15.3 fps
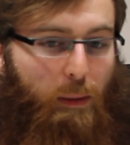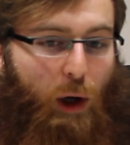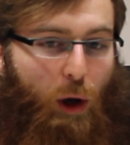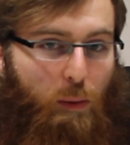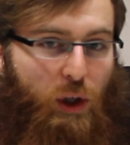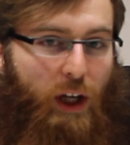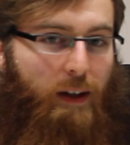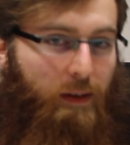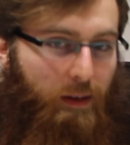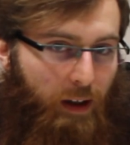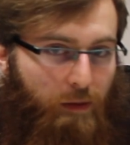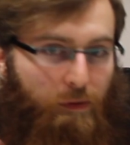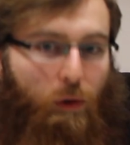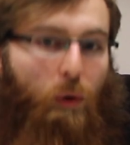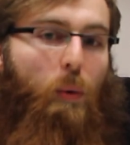objects and
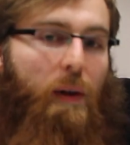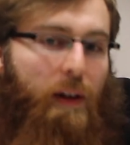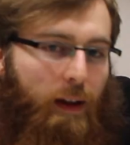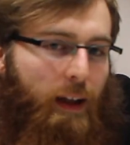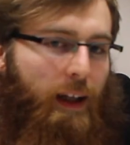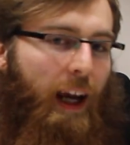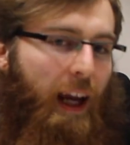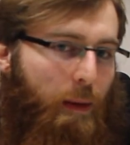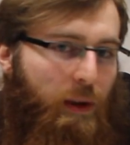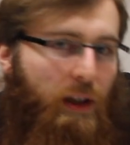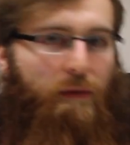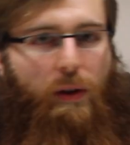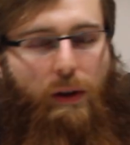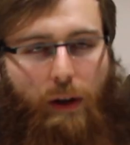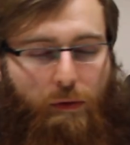they fall within the game and
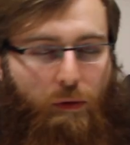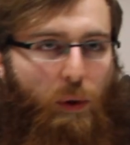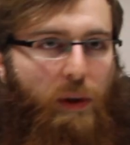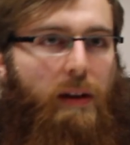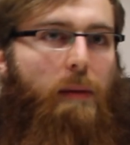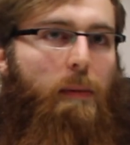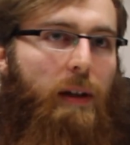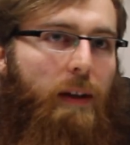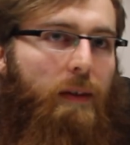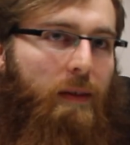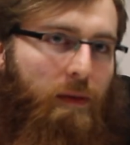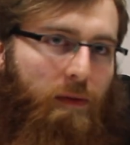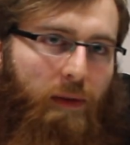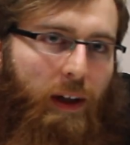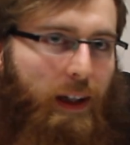you have to avoid them, and
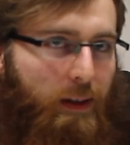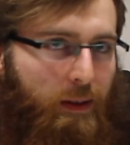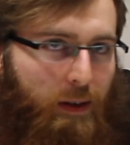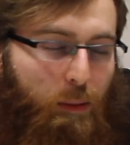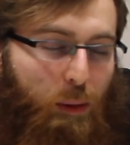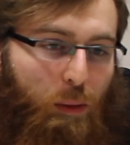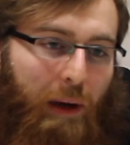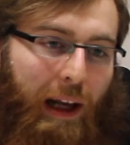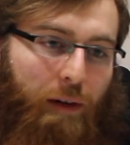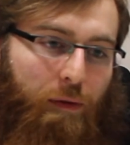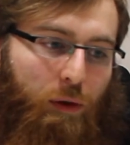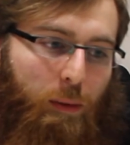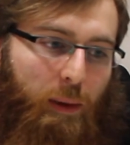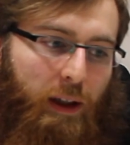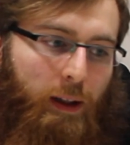it's a fairly simple
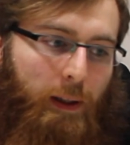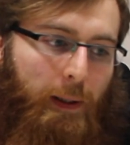platformer.